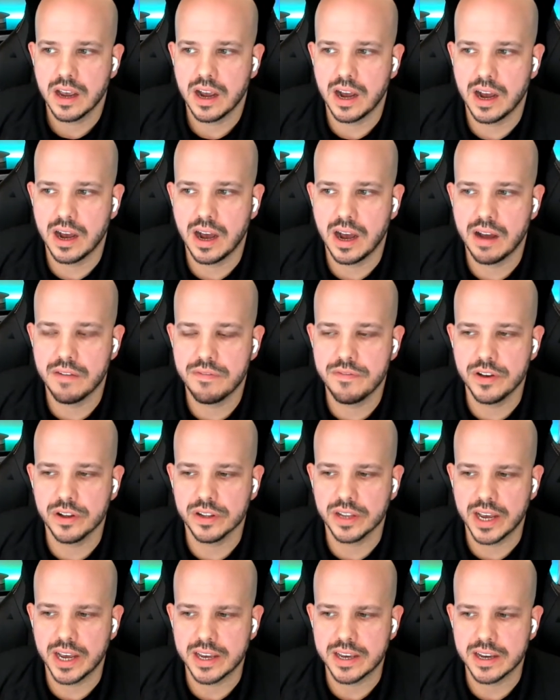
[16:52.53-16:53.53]
I
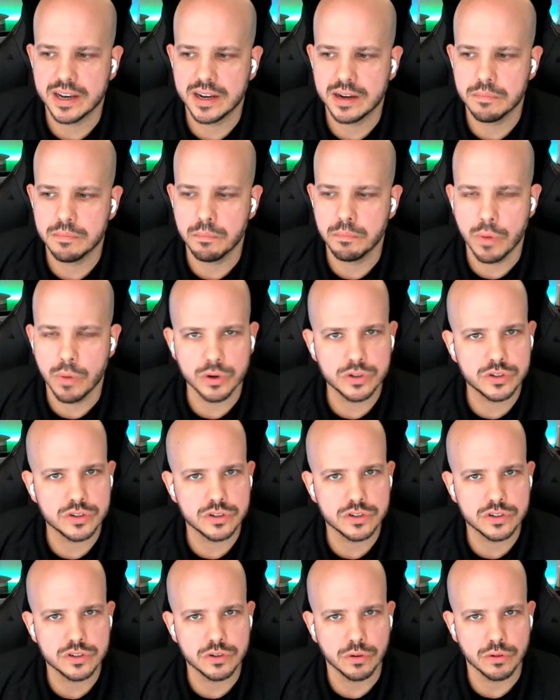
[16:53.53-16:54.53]
feel like
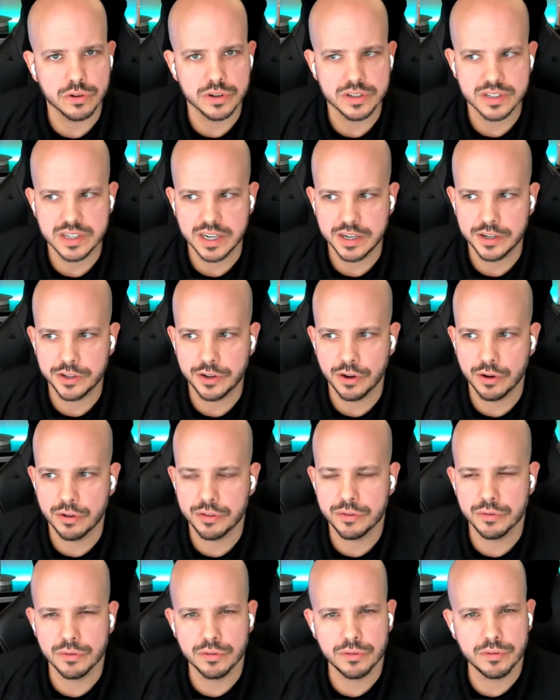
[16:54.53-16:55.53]
most stores need to
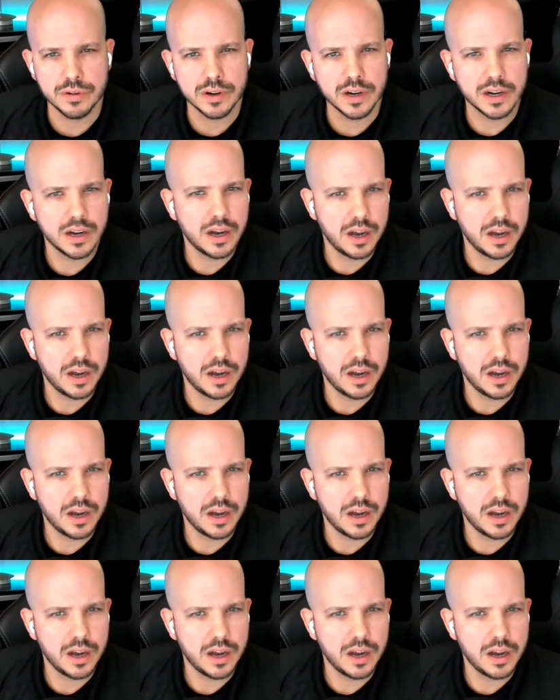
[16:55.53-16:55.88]
go through